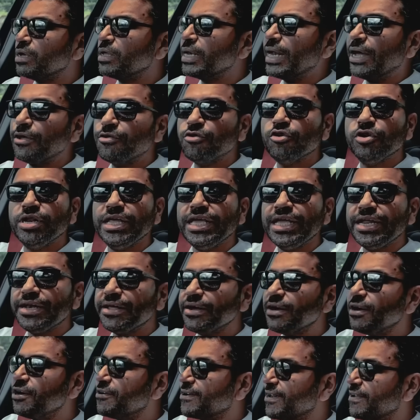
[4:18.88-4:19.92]
Now you need
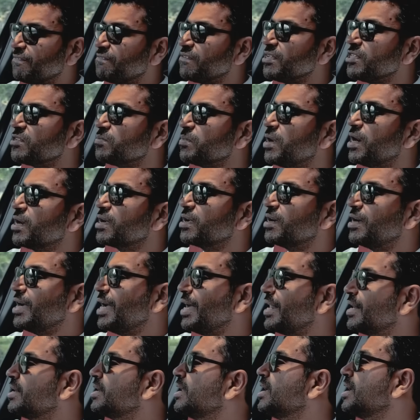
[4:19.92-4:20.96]
a reference marker,
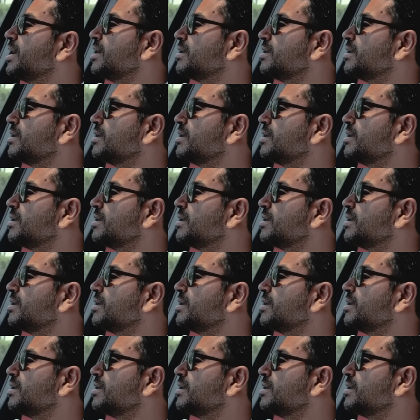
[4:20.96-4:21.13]
and